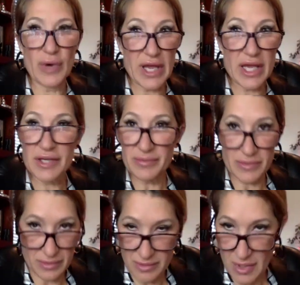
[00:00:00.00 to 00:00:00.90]
we,
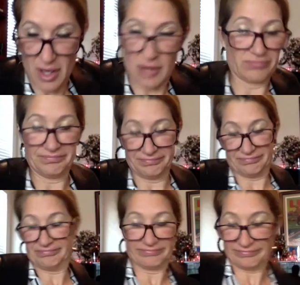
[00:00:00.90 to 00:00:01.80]
um,
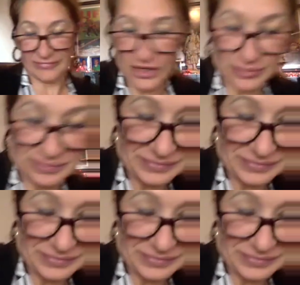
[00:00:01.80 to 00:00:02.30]
you know,